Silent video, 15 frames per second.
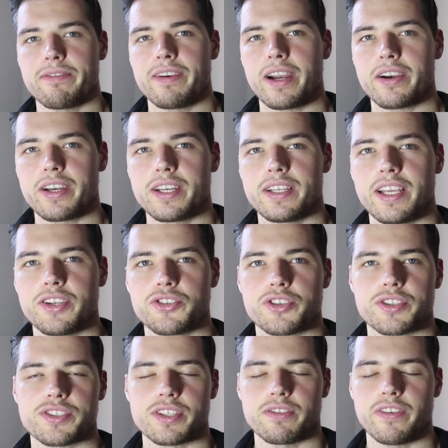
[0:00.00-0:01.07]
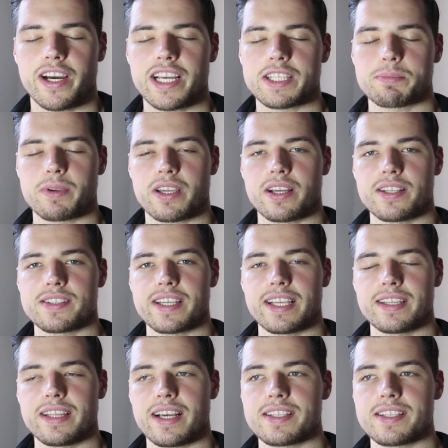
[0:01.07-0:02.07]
a very dangerous advice because it